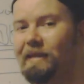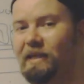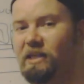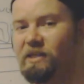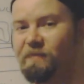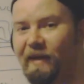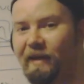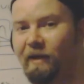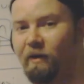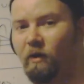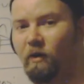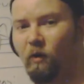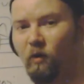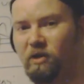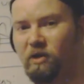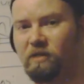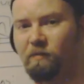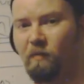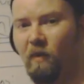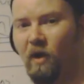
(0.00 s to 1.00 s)
things bigger
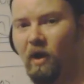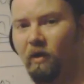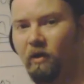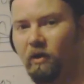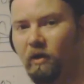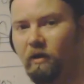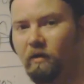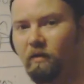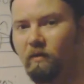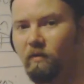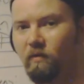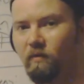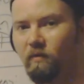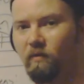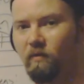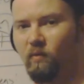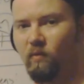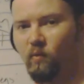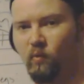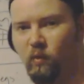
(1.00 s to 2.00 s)
or smaller,
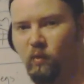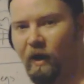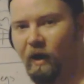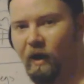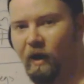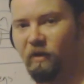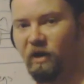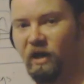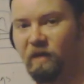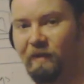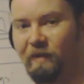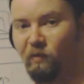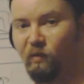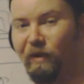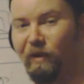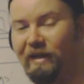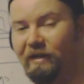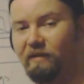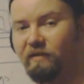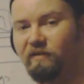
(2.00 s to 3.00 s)
wherein they're going to
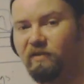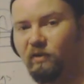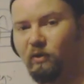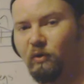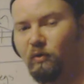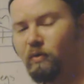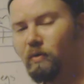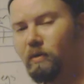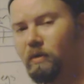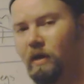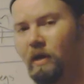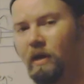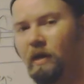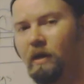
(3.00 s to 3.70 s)
be written to